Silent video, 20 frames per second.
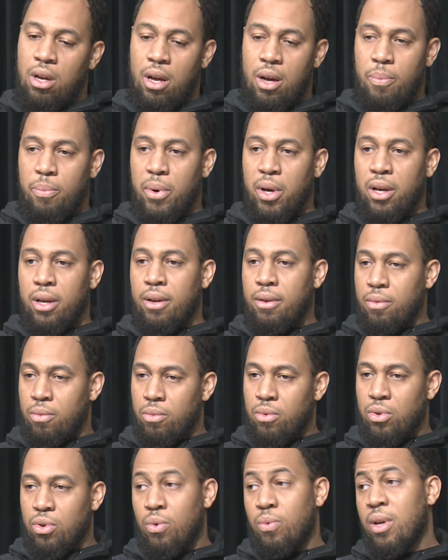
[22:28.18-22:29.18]
But
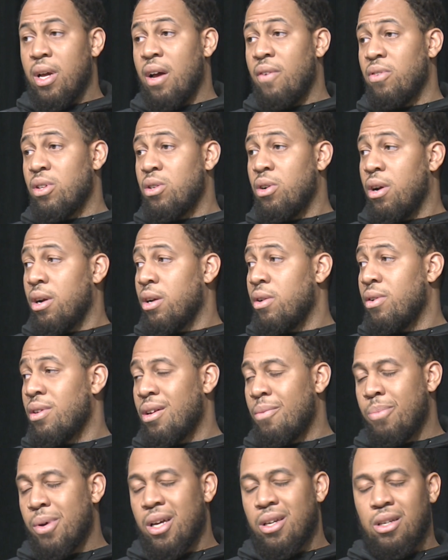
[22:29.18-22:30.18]
do we have a target on
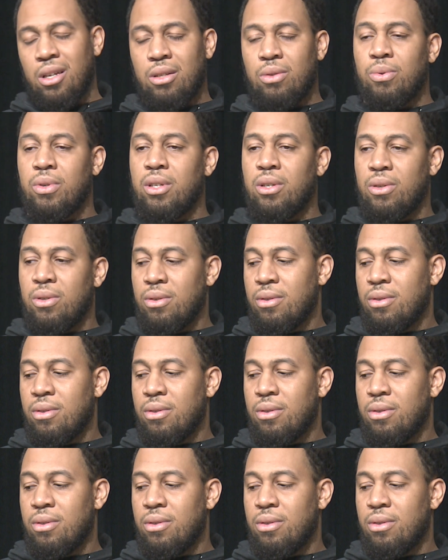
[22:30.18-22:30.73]
our back? Yes, we do.